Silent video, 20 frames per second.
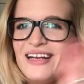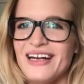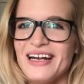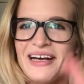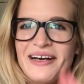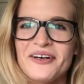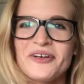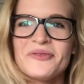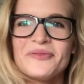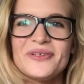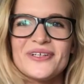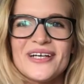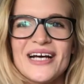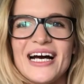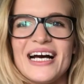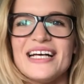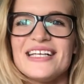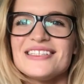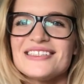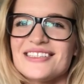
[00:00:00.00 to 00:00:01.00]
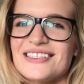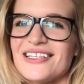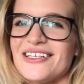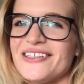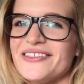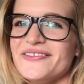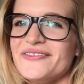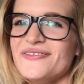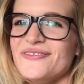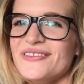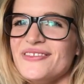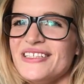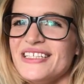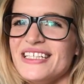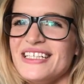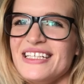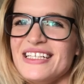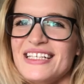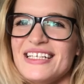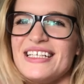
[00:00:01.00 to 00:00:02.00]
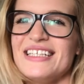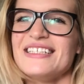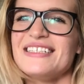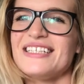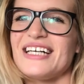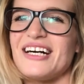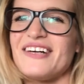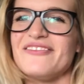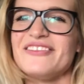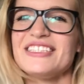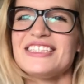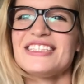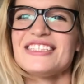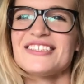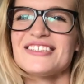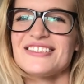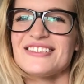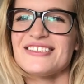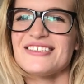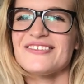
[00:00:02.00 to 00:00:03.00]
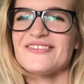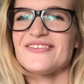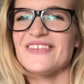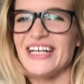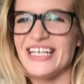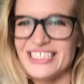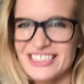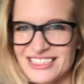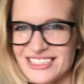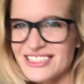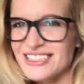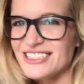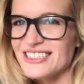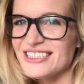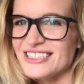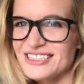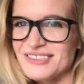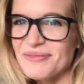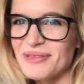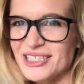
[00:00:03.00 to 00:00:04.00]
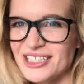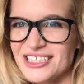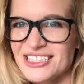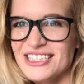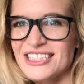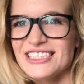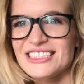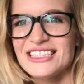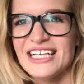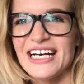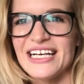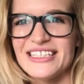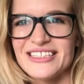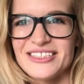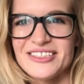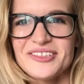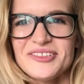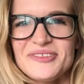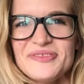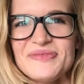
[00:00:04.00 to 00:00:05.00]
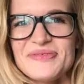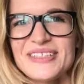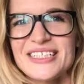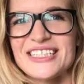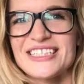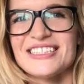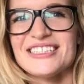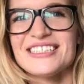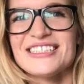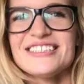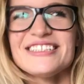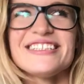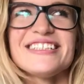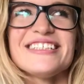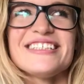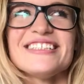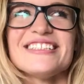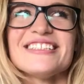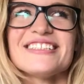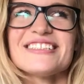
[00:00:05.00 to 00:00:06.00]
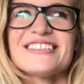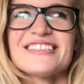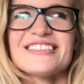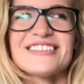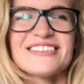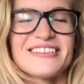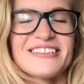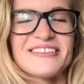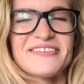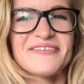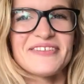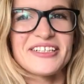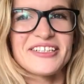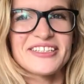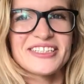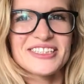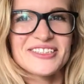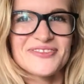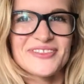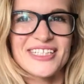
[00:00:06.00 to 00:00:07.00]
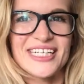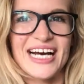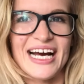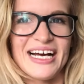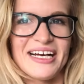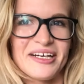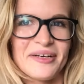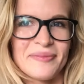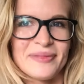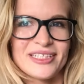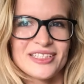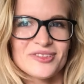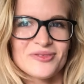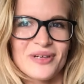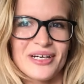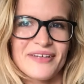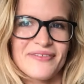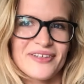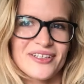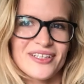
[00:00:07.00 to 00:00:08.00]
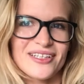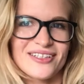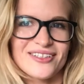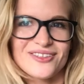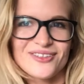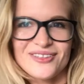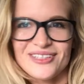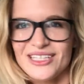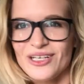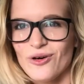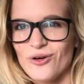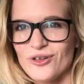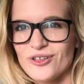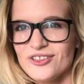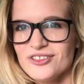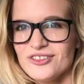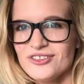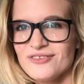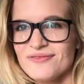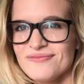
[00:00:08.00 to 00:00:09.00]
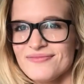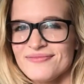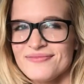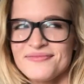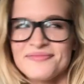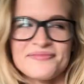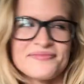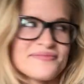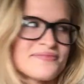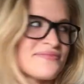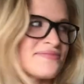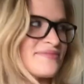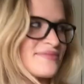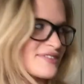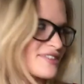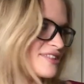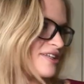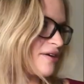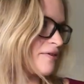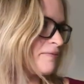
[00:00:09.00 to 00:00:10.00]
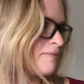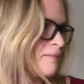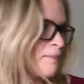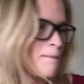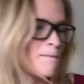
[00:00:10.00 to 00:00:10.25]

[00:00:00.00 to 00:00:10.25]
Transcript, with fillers: And I hope you guys love Thomas Rhett as much as I do because he's a very sweet guy. Him and his wife are literally goals. So